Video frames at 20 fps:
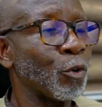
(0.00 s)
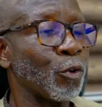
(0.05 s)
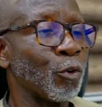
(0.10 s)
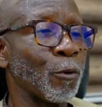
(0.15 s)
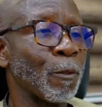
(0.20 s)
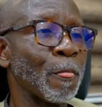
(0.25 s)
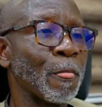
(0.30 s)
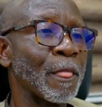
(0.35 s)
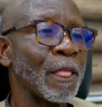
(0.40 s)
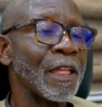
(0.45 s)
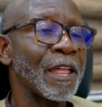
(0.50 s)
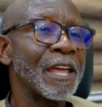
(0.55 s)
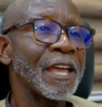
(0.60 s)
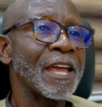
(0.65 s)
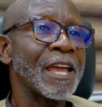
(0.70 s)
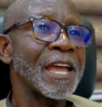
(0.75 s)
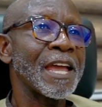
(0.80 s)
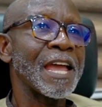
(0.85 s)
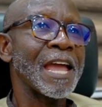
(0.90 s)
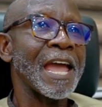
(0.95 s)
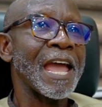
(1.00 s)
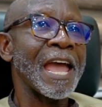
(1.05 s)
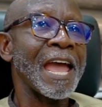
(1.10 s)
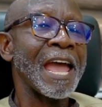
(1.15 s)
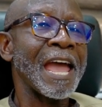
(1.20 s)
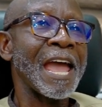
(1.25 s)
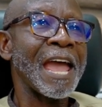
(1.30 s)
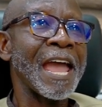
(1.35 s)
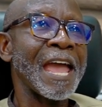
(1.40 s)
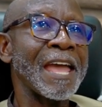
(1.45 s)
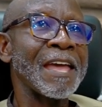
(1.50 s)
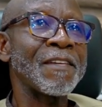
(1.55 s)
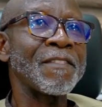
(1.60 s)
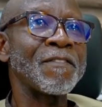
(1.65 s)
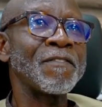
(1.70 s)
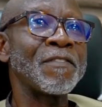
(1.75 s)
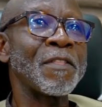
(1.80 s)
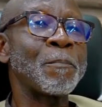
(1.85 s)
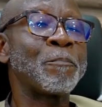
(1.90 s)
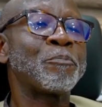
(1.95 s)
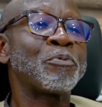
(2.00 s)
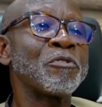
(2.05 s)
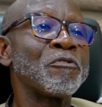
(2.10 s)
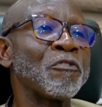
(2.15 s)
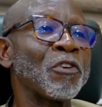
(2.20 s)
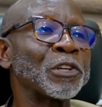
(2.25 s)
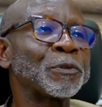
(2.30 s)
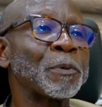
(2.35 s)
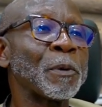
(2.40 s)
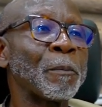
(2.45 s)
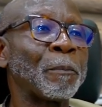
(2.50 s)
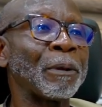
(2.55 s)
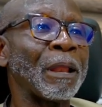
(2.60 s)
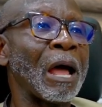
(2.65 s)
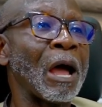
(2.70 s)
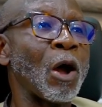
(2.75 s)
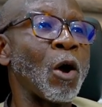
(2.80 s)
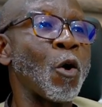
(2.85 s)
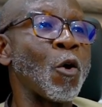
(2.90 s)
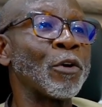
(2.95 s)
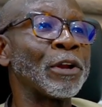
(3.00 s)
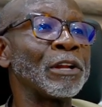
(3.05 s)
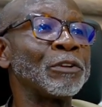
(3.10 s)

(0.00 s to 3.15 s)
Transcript: no. The previous people are on